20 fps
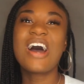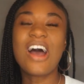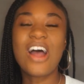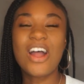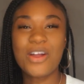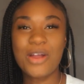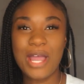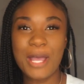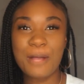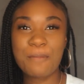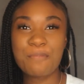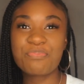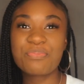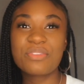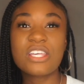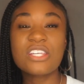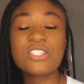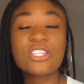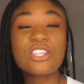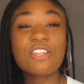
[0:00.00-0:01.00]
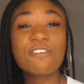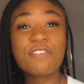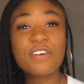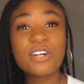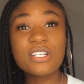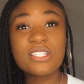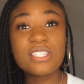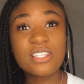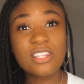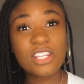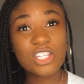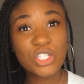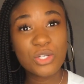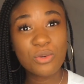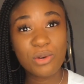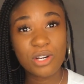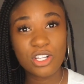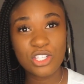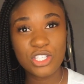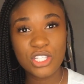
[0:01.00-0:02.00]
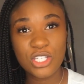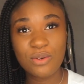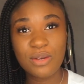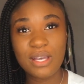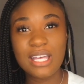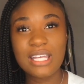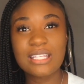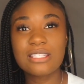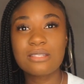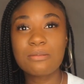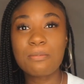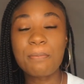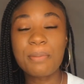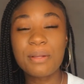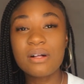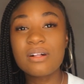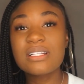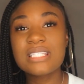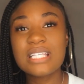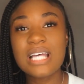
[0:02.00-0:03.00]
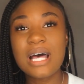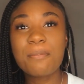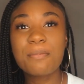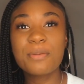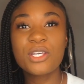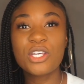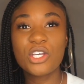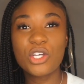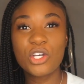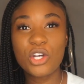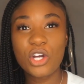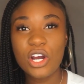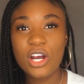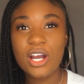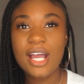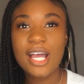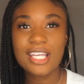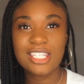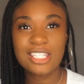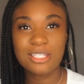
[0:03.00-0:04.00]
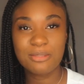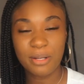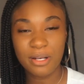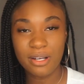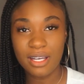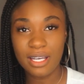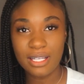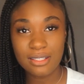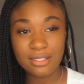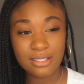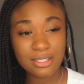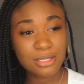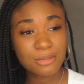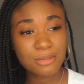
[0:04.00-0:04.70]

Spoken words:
Alright, so the first thing that you want to do is build up your experience.